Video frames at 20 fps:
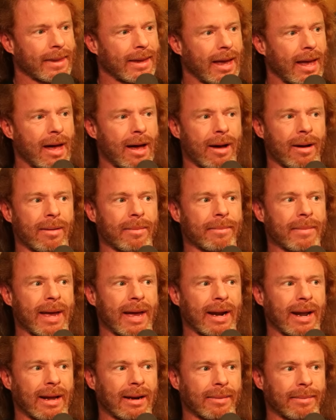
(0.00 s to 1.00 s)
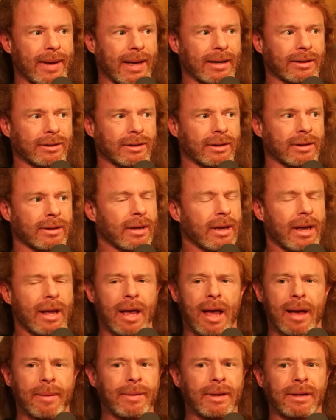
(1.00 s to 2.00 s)
Oh man, I'd imagine.
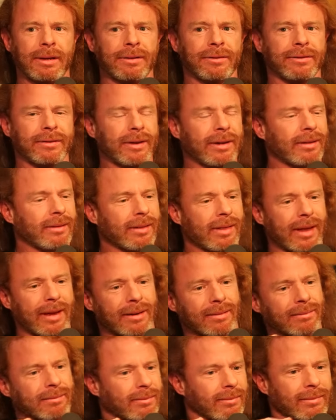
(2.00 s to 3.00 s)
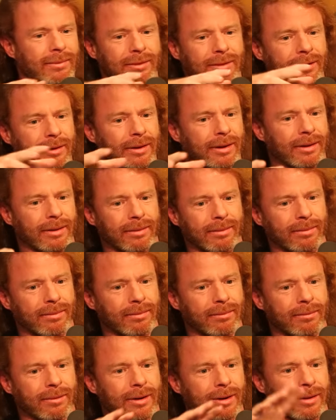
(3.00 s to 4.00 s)
I mean, you see like during
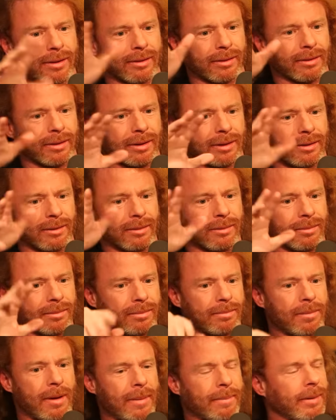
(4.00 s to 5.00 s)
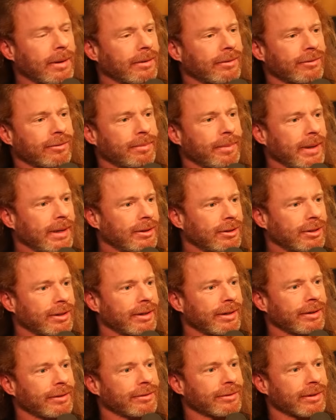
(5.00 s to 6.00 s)
one of their little puppet
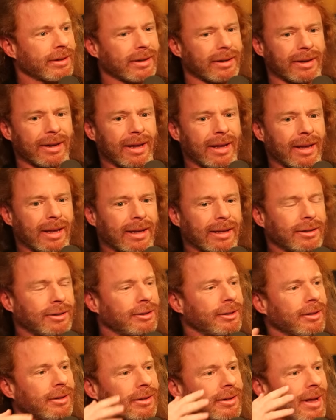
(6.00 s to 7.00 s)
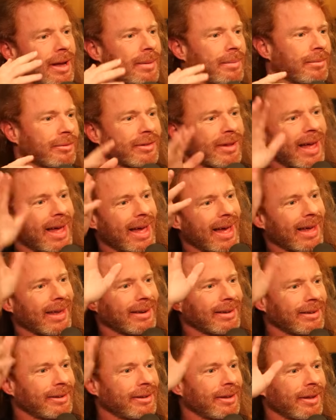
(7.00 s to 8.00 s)
speeches and Jill comes
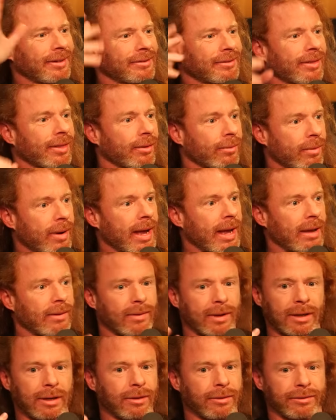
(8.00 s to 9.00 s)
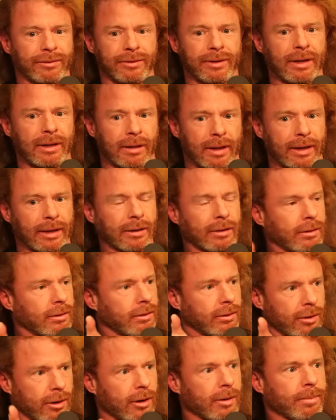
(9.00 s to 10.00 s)
on, does the wave and you see like
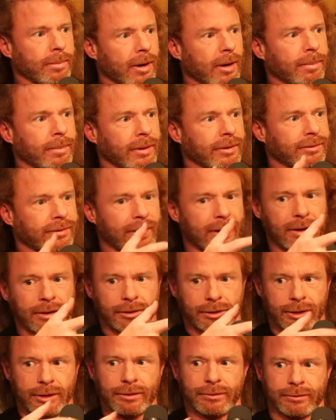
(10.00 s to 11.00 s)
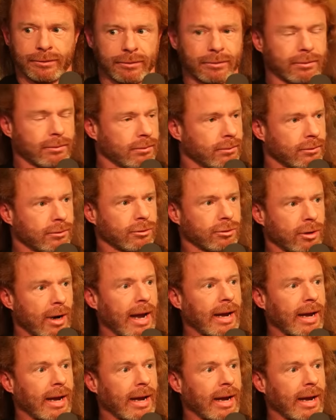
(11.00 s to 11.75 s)
her purpose there, she's trying